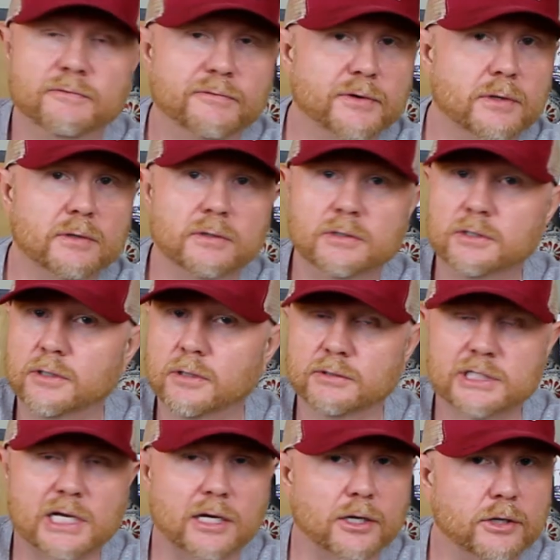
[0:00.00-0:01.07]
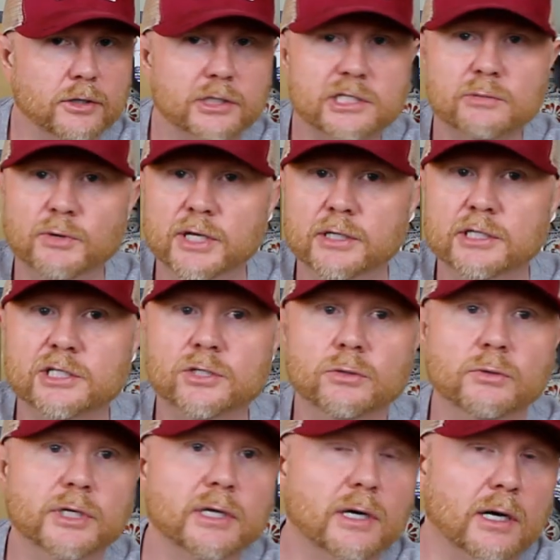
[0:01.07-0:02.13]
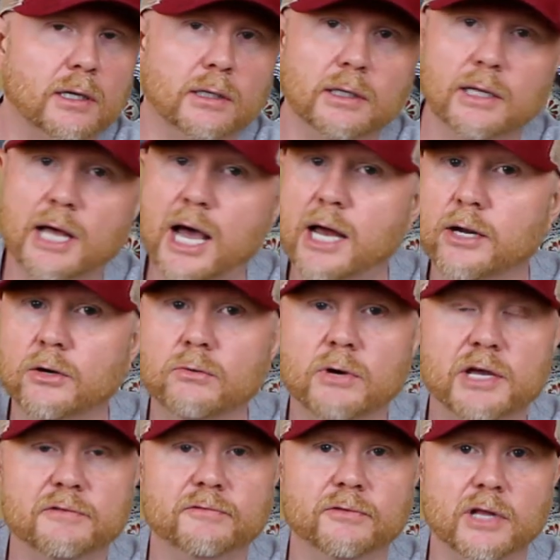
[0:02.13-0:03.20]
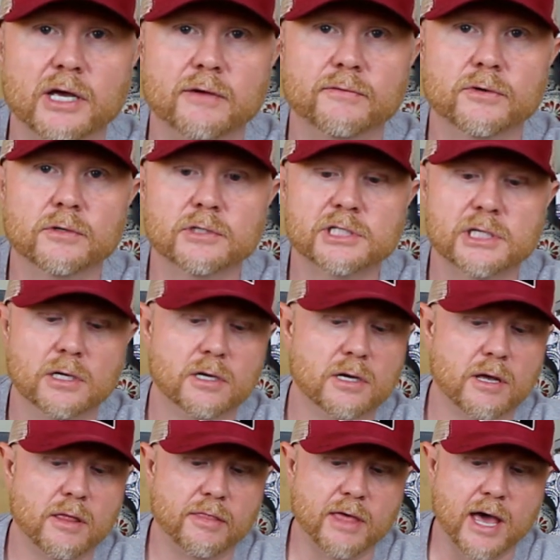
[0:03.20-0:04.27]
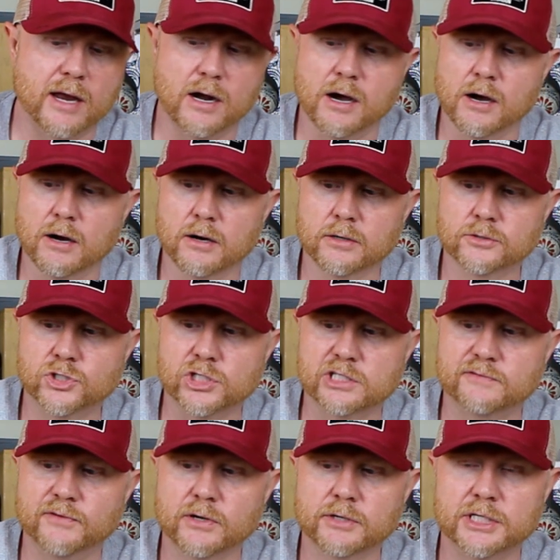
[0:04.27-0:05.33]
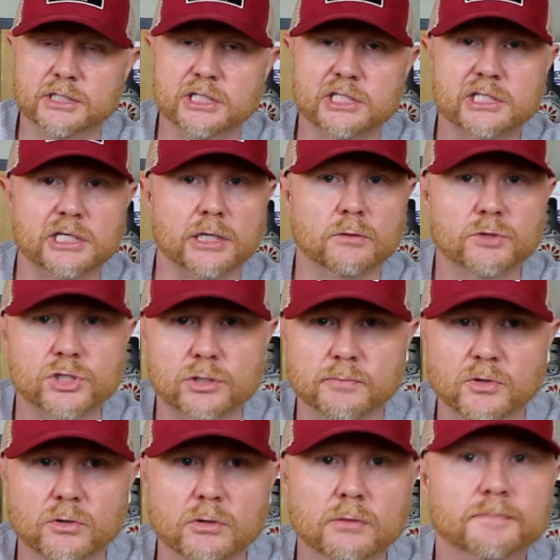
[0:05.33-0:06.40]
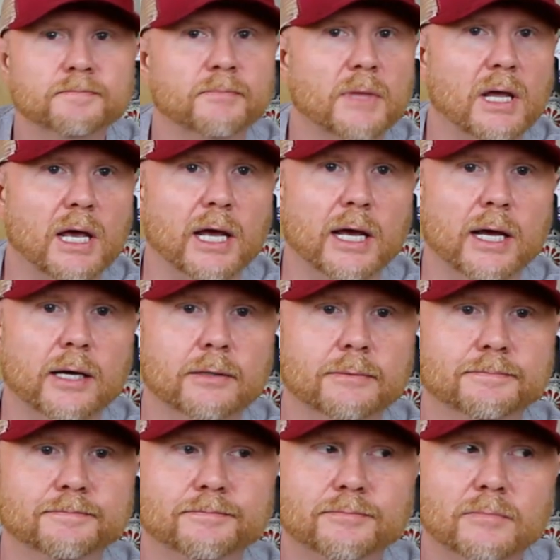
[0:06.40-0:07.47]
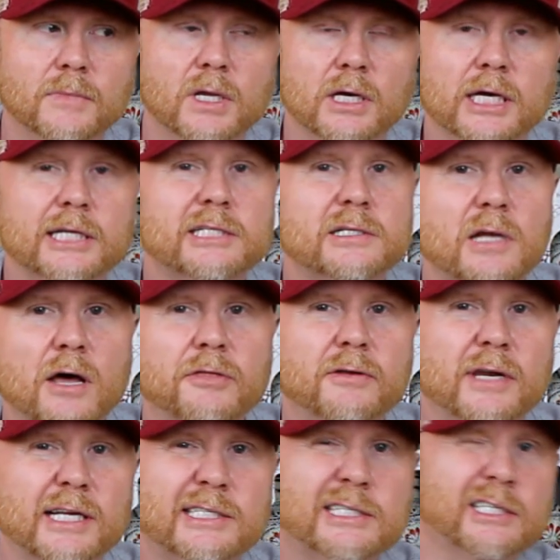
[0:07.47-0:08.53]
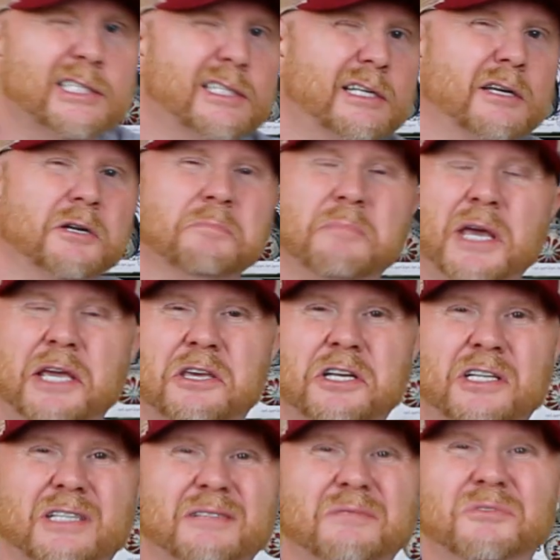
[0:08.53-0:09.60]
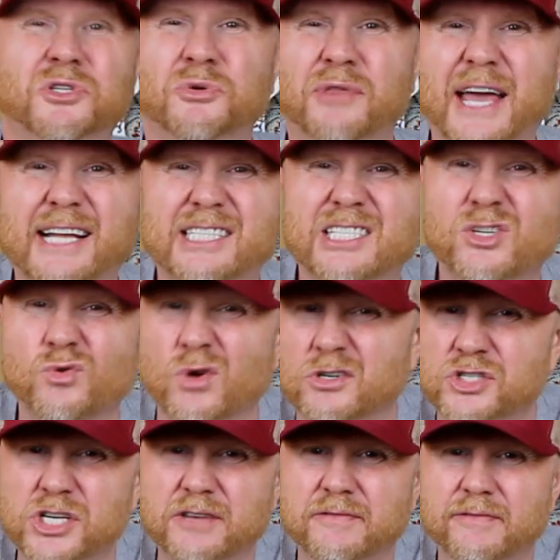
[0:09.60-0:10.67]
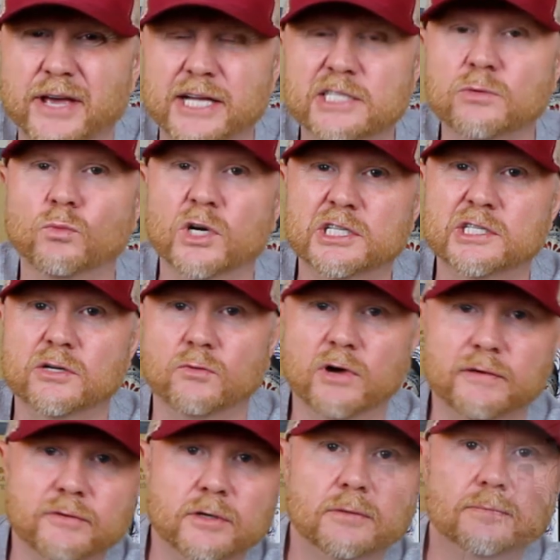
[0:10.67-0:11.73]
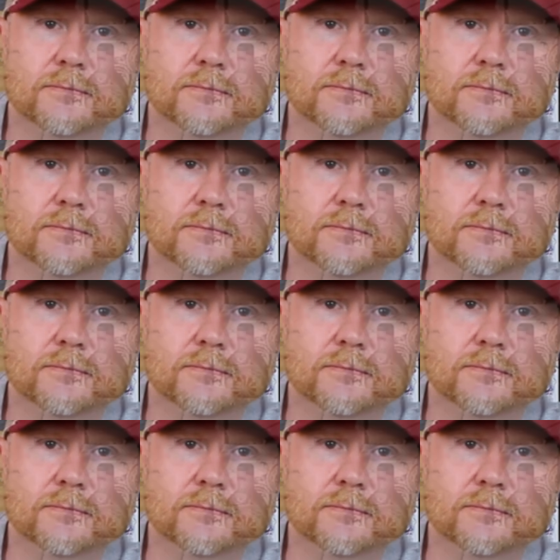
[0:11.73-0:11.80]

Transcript: It's got a good sweetness to it, a lot of great flavors that are just very distinguishable, and it's nothing that's going to make you do that scrunchy face whatsoever.